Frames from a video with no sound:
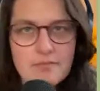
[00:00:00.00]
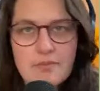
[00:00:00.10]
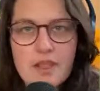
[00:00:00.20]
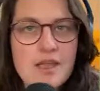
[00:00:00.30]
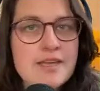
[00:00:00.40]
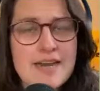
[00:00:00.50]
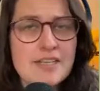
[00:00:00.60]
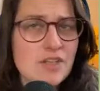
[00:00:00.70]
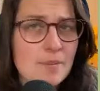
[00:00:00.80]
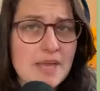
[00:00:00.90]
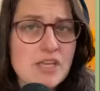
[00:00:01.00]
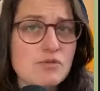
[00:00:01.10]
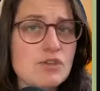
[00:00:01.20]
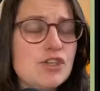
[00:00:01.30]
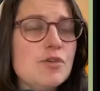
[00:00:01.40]
Again, it's on my
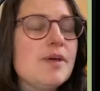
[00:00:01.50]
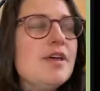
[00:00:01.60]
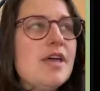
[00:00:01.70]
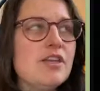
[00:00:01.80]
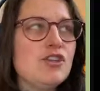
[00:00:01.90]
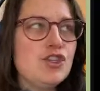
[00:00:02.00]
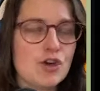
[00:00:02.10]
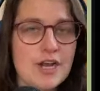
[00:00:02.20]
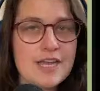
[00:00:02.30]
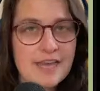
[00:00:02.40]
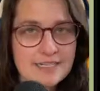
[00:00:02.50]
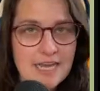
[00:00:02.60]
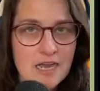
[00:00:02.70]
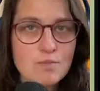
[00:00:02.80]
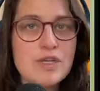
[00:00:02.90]
YouTube. During that
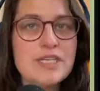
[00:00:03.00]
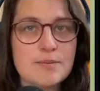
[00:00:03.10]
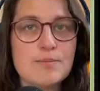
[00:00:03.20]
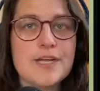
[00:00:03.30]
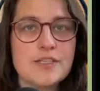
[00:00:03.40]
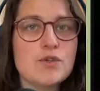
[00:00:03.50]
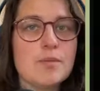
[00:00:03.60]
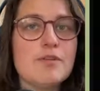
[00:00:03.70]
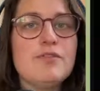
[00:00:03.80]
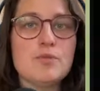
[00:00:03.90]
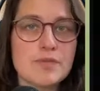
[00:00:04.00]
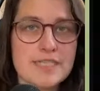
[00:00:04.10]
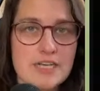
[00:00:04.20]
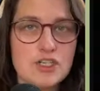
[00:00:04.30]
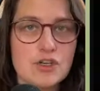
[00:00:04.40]
time, we did brainstorm a few
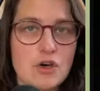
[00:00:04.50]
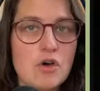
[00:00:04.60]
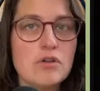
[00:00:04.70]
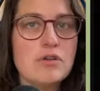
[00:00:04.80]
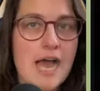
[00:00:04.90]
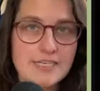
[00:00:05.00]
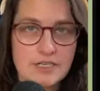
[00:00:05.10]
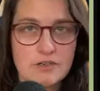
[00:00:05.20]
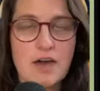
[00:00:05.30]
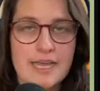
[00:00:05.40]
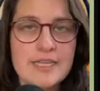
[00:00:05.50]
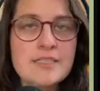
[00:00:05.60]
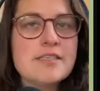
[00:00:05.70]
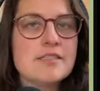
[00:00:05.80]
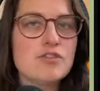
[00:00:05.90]
potential ideal
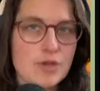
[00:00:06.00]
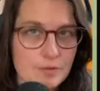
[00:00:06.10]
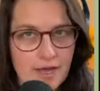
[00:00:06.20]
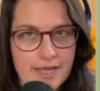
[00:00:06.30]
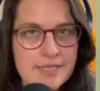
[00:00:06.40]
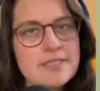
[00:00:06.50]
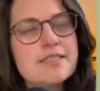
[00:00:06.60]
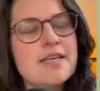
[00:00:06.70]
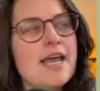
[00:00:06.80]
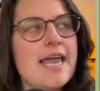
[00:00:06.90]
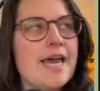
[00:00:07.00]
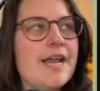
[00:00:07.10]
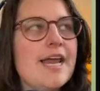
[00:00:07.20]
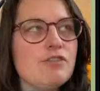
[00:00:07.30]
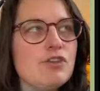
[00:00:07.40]
clients, dream clients.
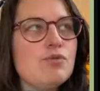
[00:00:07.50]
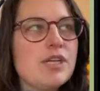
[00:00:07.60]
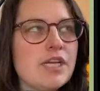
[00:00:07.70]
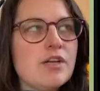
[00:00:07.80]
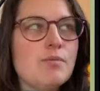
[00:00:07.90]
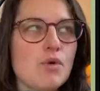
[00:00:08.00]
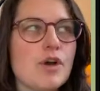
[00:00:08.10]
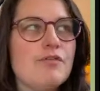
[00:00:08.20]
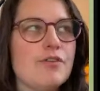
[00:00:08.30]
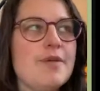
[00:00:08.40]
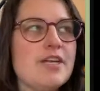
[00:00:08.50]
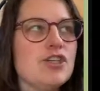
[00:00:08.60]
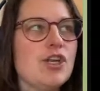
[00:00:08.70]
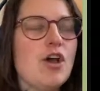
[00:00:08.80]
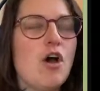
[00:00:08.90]
And if you need more
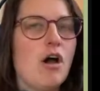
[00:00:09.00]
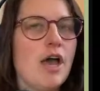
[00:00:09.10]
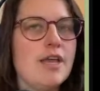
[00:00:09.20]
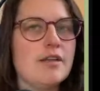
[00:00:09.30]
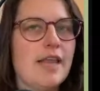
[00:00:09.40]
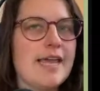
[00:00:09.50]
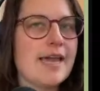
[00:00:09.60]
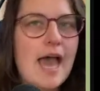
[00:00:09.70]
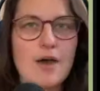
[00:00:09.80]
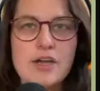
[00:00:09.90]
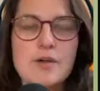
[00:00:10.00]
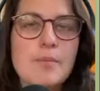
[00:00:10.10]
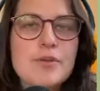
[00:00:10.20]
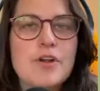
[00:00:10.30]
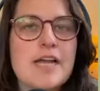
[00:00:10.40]
information on like how to come up
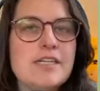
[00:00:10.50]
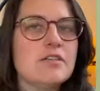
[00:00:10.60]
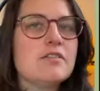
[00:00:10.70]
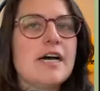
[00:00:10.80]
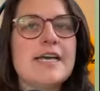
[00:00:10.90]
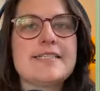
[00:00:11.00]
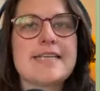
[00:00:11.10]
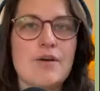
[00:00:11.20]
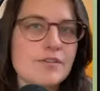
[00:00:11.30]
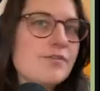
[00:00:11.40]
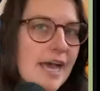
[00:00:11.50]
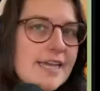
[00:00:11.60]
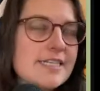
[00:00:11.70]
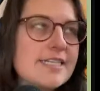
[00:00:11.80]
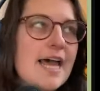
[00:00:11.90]
with your ideal clients, how to
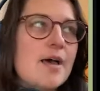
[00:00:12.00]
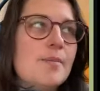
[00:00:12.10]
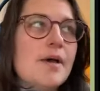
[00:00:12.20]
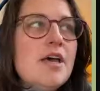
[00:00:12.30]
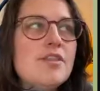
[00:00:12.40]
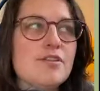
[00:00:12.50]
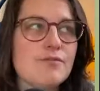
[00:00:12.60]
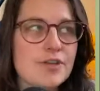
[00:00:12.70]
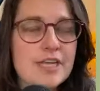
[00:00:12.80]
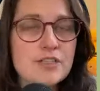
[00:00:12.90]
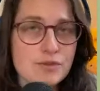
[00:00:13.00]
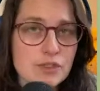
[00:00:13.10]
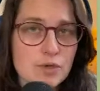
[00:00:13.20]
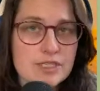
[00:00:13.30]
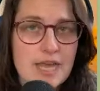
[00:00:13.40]
find them, the freelance
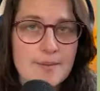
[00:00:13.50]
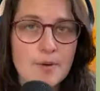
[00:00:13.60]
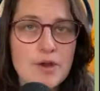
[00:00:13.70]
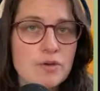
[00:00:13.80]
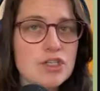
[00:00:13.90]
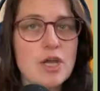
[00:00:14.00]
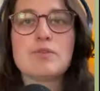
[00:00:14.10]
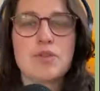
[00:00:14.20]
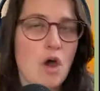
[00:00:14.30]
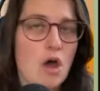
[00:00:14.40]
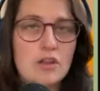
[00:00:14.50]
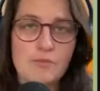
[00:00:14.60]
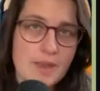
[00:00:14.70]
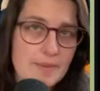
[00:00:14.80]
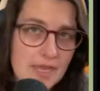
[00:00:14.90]
resource library, which comes with all of
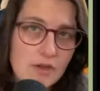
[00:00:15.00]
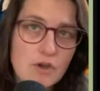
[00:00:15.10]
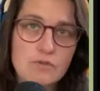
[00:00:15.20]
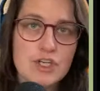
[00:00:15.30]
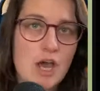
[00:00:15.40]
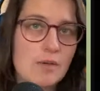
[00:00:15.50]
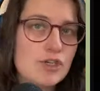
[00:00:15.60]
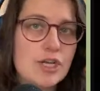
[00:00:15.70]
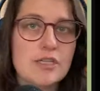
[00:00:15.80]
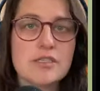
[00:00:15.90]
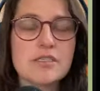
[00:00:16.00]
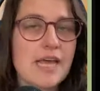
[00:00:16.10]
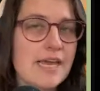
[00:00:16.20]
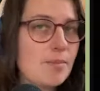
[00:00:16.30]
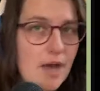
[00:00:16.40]
my paid coaching options
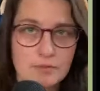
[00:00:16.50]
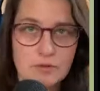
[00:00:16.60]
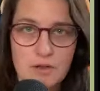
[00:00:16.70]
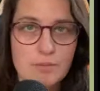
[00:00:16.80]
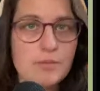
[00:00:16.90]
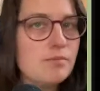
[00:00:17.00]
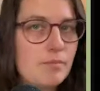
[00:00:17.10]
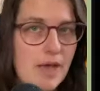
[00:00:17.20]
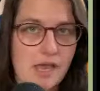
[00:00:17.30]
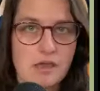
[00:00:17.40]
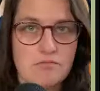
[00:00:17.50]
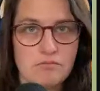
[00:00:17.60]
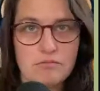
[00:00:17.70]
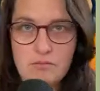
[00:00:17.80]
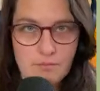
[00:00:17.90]
like Pop Club, my
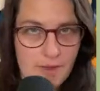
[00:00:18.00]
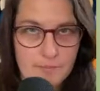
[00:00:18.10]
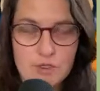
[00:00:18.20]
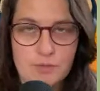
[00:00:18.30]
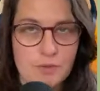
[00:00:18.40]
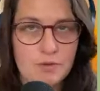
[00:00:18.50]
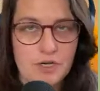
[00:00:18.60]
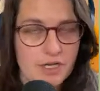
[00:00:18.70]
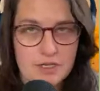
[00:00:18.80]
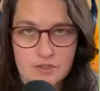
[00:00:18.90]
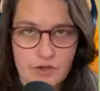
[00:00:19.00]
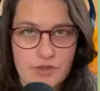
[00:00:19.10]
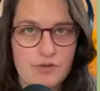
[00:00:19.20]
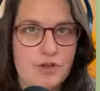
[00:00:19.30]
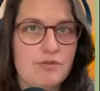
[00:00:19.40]
membership community that's only
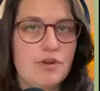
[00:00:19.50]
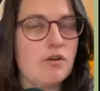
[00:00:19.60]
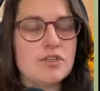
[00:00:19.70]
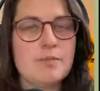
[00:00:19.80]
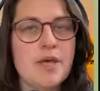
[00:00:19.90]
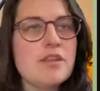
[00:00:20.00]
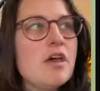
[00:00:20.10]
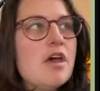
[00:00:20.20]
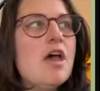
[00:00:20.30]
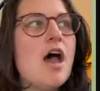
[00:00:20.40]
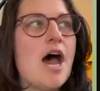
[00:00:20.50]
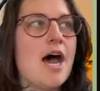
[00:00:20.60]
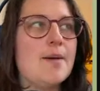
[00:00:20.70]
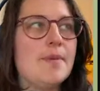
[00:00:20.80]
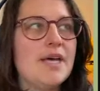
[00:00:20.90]
$33 a month.
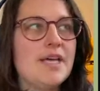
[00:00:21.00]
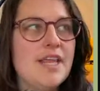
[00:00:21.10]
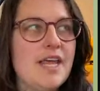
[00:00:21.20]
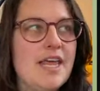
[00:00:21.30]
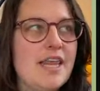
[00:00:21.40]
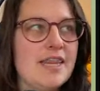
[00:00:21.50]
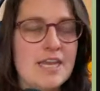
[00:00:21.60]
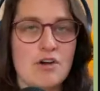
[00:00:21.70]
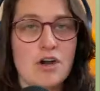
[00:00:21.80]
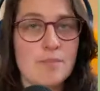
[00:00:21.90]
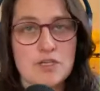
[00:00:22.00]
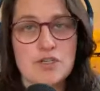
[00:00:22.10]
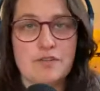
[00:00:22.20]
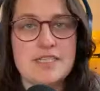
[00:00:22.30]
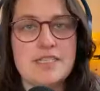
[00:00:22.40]
There are a bunch
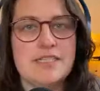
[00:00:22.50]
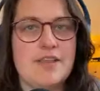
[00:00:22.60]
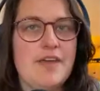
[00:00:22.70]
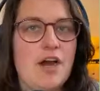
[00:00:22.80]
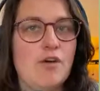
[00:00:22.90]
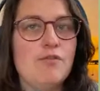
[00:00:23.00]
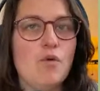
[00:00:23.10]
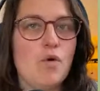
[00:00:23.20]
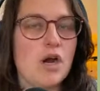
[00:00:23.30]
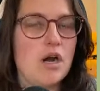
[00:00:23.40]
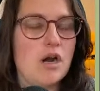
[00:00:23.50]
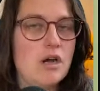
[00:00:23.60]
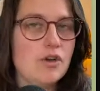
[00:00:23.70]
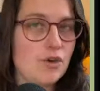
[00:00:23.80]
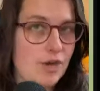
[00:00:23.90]
of lessons in there for
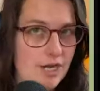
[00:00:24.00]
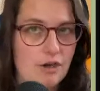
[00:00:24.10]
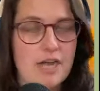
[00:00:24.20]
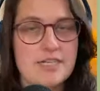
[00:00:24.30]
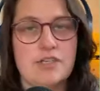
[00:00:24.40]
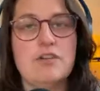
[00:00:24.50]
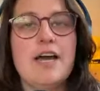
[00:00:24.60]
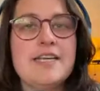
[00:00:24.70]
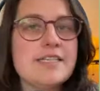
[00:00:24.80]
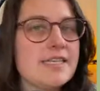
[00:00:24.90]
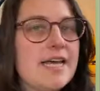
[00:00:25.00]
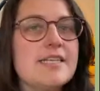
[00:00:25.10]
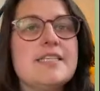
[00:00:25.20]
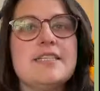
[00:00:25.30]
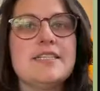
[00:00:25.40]
creating your ideal clients
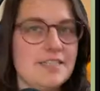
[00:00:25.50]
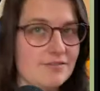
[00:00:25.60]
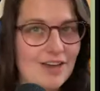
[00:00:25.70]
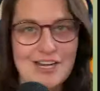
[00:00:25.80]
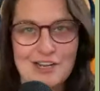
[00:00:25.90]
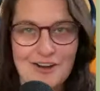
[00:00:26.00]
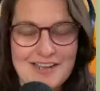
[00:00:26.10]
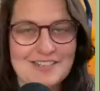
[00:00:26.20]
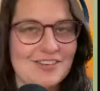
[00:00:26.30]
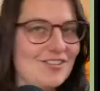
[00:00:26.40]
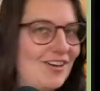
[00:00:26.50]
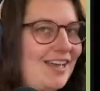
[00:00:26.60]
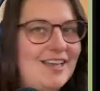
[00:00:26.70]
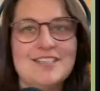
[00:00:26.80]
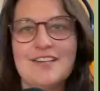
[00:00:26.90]
list, defining your ideal
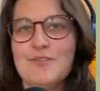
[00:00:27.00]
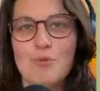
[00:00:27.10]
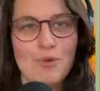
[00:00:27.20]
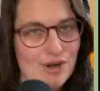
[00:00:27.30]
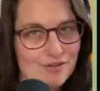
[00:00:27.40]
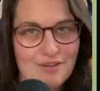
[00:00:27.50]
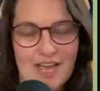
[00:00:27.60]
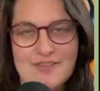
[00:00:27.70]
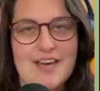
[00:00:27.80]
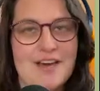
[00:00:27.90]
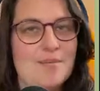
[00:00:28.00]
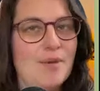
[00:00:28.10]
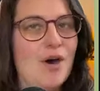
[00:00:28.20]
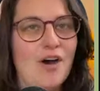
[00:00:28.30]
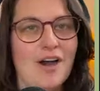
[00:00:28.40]
client, where to find them
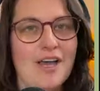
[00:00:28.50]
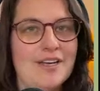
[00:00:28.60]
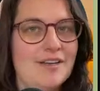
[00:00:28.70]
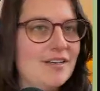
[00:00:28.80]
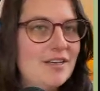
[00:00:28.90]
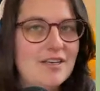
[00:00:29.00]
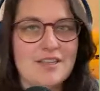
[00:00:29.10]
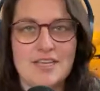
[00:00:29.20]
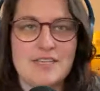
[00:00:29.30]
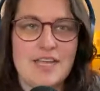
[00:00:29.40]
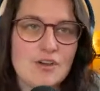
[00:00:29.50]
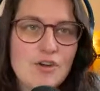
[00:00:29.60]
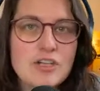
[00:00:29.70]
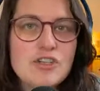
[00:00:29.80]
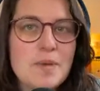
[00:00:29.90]
on things like
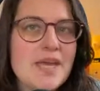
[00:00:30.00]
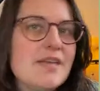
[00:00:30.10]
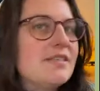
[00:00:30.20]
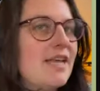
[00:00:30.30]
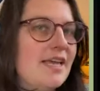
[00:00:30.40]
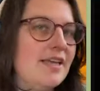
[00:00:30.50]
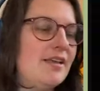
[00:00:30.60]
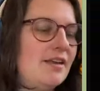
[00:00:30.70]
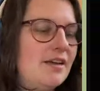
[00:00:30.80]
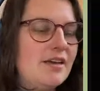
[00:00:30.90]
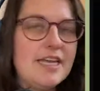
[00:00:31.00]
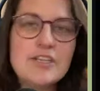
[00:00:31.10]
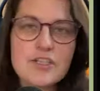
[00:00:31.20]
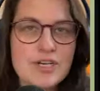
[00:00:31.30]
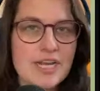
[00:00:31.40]
Crunchbase, in
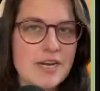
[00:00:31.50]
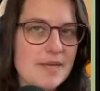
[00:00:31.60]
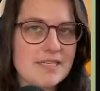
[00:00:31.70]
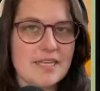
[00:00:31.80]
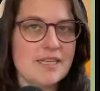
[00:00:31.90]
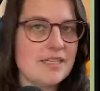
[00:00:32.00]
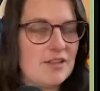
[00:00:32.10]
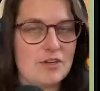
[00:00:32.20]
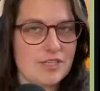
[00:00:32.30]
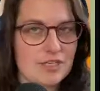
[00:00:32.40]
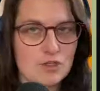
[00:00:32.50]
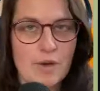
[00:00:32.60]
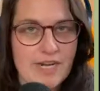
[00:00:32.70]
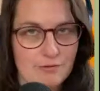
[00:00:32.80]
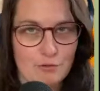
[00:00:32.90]
industry databases. There's like
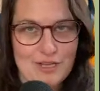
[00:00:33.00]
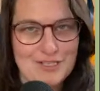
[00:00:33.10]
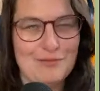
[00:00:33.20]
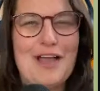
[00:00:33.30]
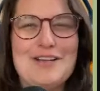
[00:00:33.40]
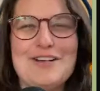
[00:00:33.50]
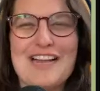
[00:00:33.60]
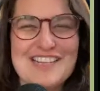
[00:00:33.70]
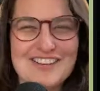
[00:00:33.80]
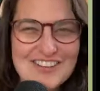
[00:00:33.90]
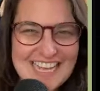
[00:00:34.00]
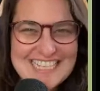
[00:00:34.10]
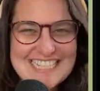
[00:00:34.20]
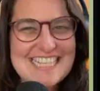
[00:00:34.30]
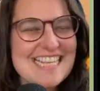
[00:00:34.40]
20 different ways to find your ideal
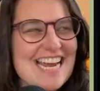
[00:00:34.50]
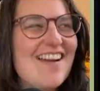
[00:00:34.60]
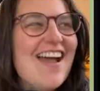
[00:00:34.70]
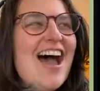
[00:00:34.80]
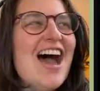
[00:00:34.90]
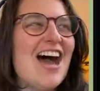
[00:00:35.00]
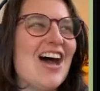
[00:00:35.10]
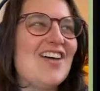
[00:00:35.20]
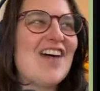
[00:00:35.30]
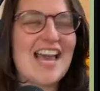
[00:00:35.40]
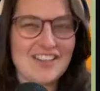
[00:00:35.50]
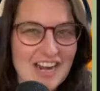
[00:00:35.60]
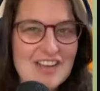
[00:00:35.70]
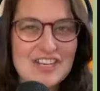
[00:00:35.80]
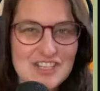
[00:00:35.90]
clients in there. Highly
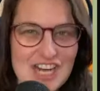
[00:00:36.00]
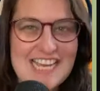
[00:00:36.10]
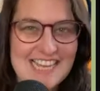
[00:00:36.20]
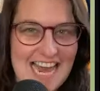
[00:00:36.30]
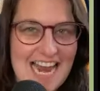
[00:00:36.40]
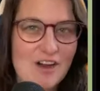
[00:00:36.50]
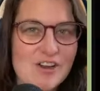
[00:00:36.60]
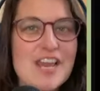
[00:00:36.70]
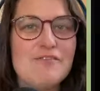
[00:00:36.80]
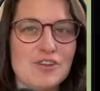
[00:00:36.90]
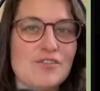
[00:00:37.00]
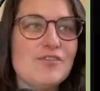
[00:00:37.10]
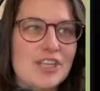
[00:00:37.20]
recommend checking that out if you're feeling